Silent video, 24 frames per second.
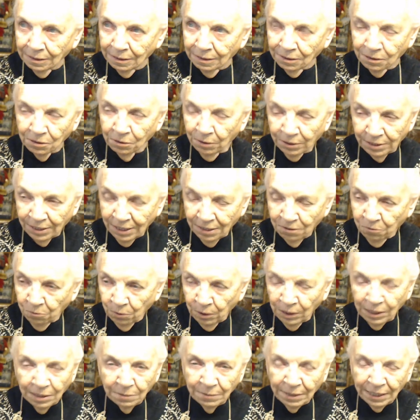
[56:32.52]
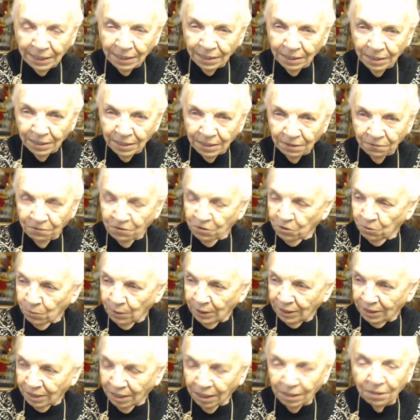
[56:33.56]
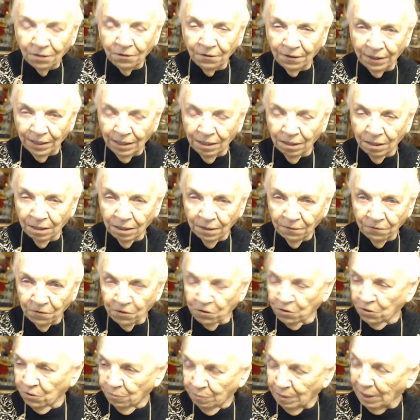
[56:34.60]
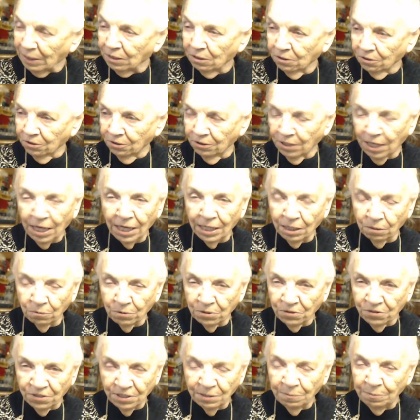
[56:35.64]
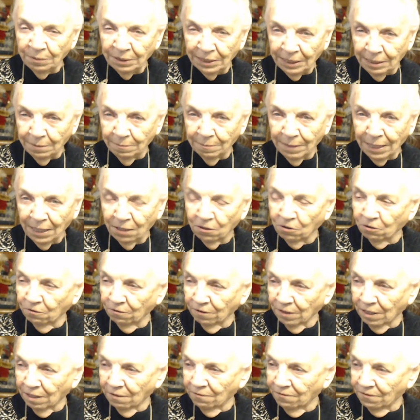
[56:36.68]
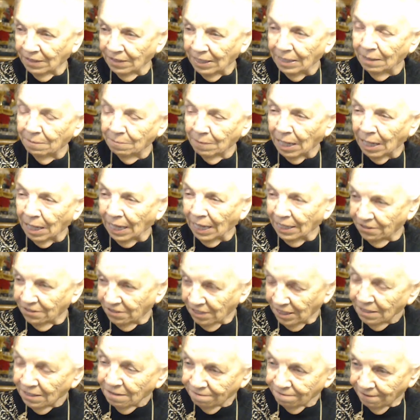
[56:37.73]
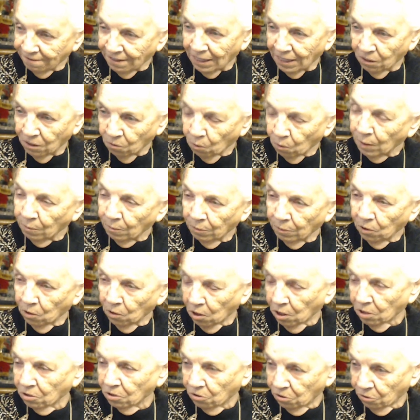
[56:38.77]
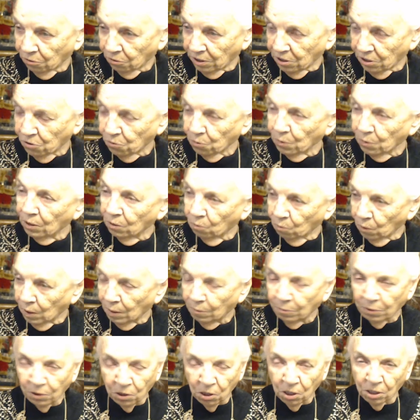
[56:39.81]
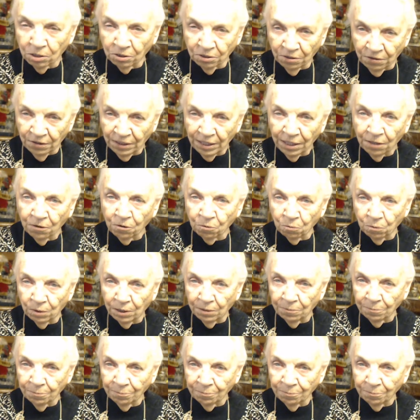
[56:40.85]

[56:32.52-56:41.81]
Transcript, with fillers: So it doesn't really make any difference what color they are, if they're speckled or not. It was simply a matter of them identifying what belonged to this one and what belonged to the other one.